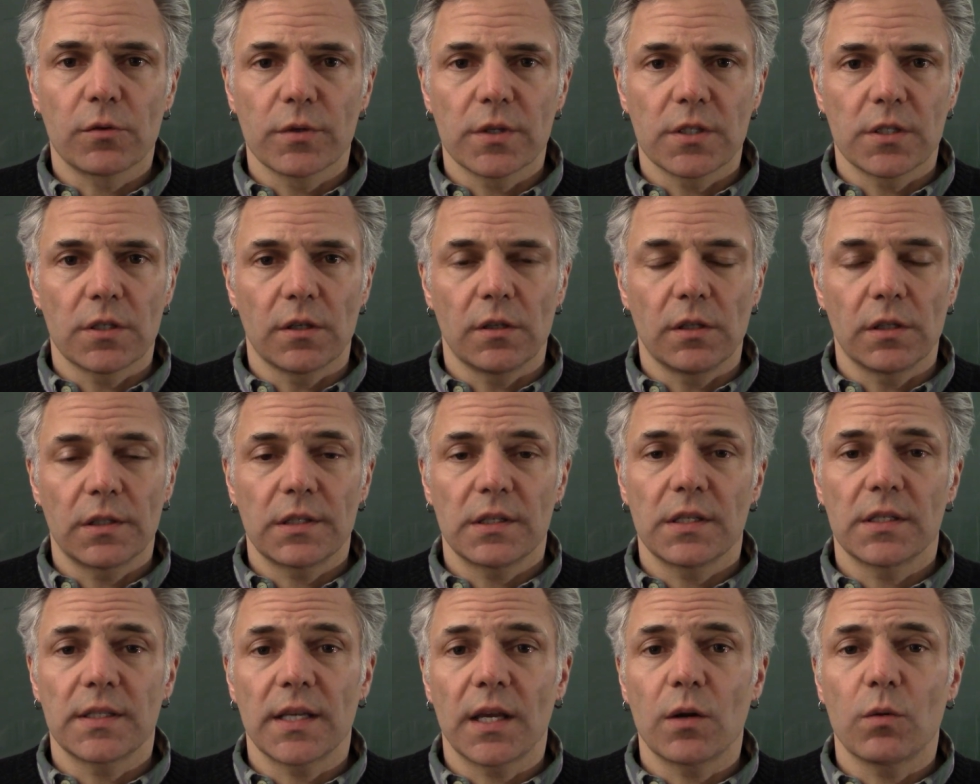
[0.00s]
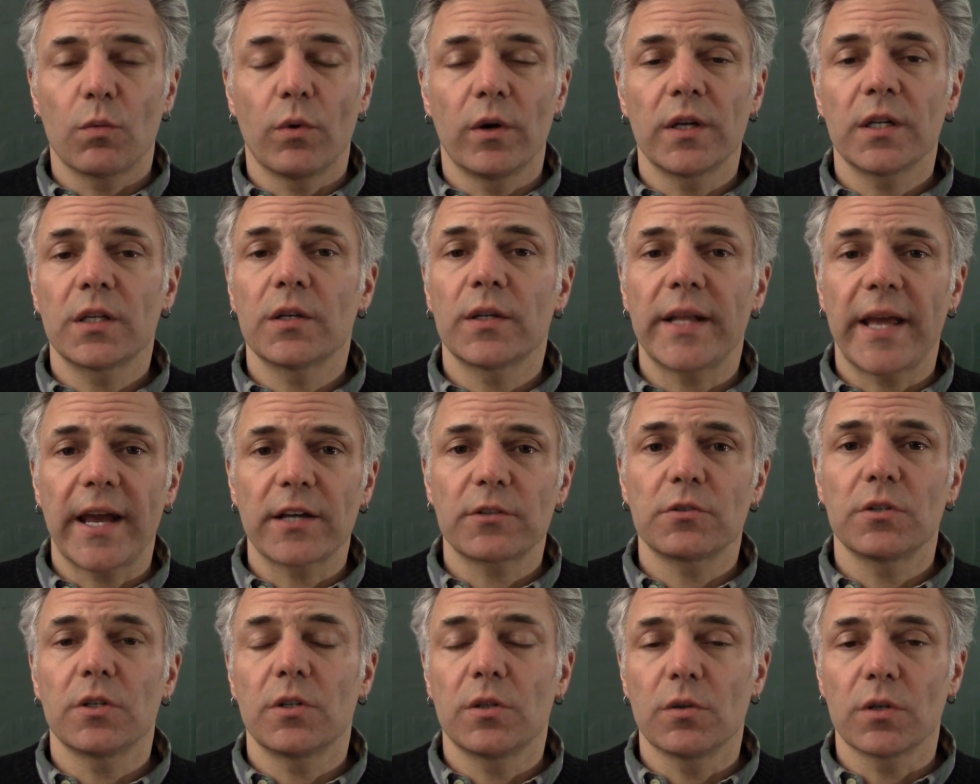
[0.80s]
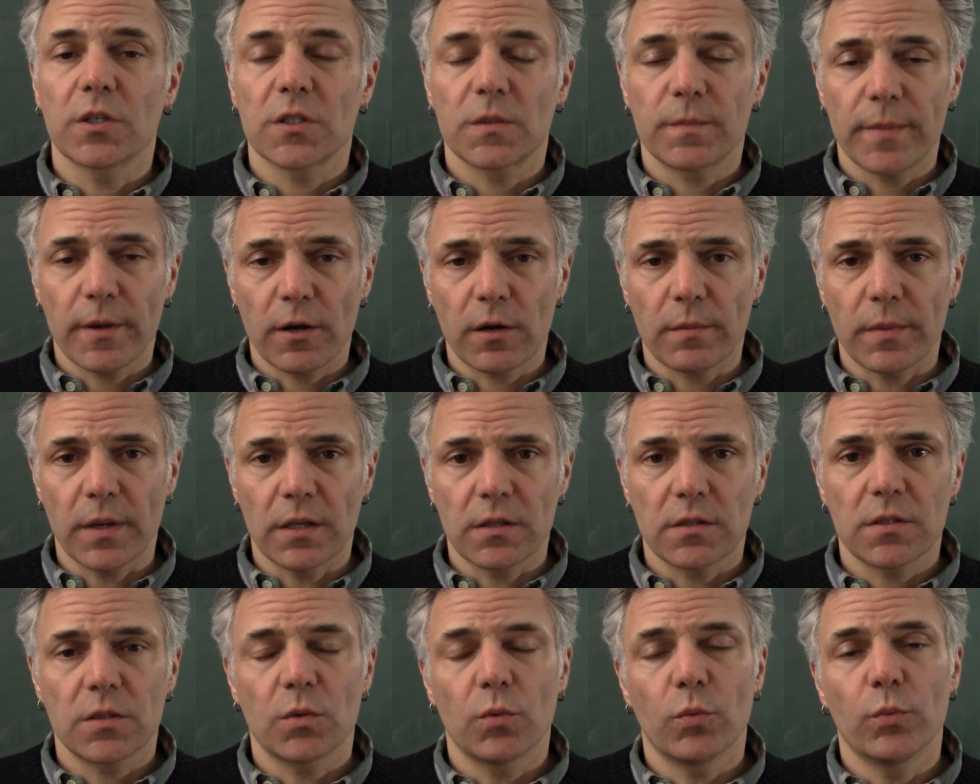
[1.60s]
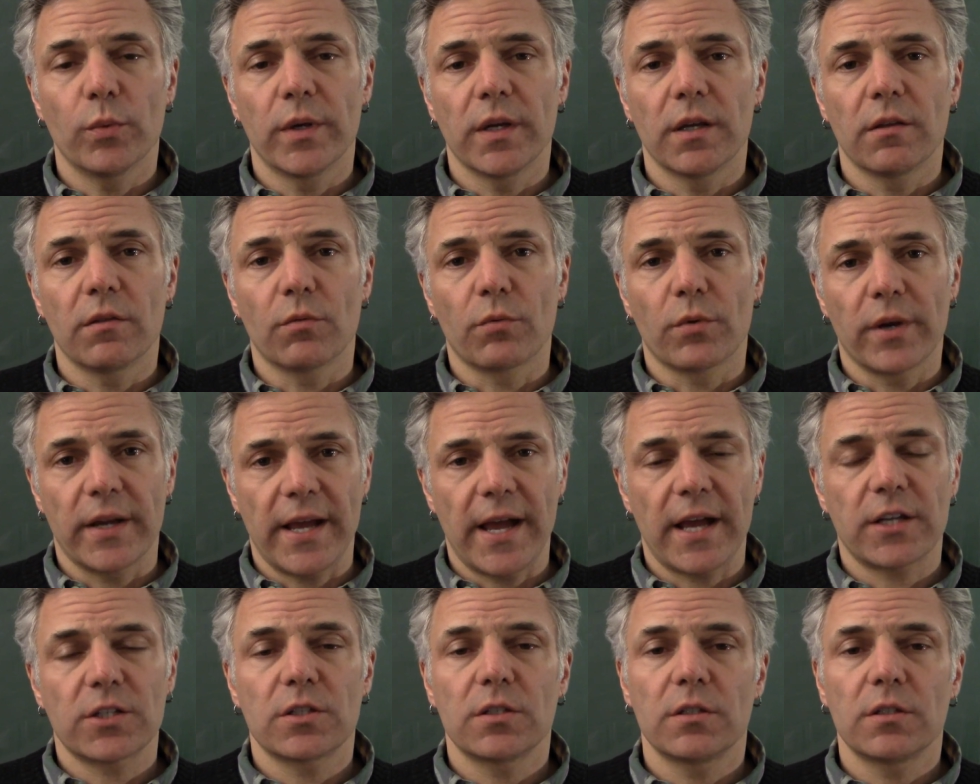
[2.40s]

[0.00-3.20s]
result is that one can actually do experiments with reaction